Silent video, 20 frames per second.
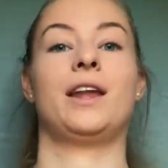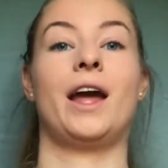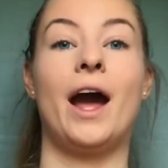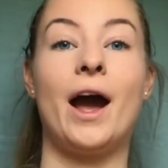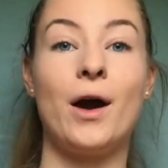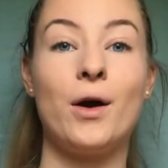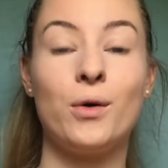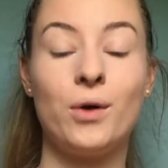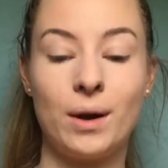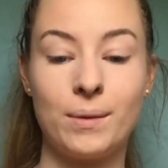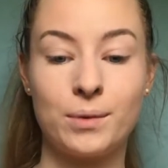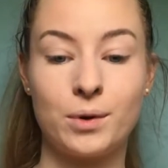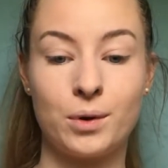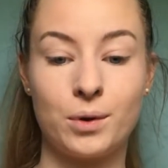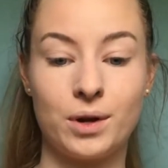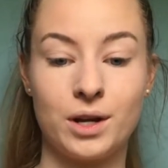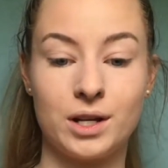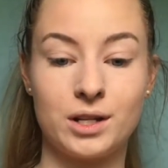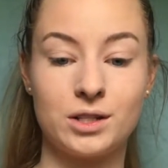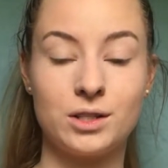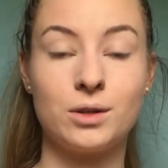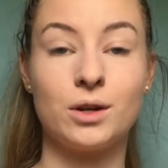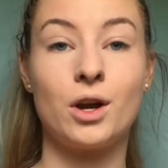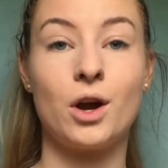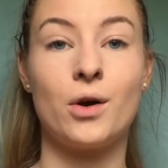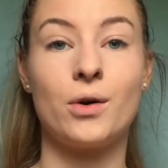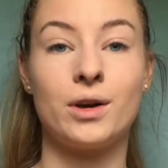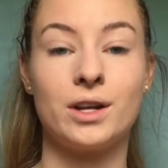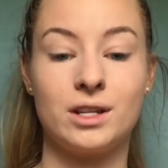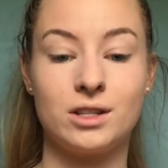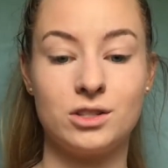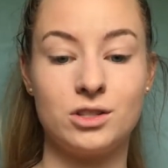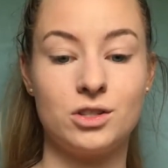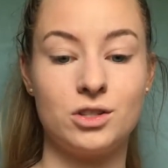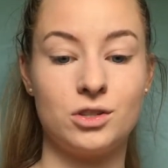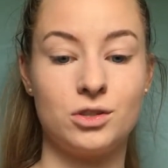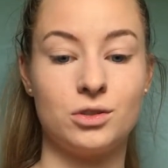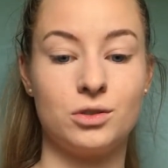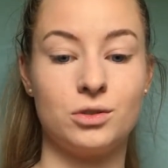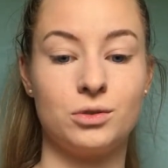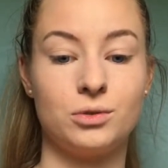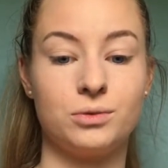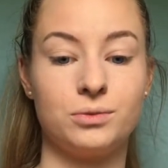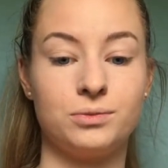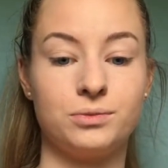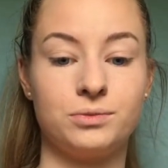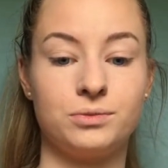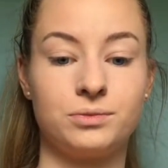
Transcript: Now I'm going to go into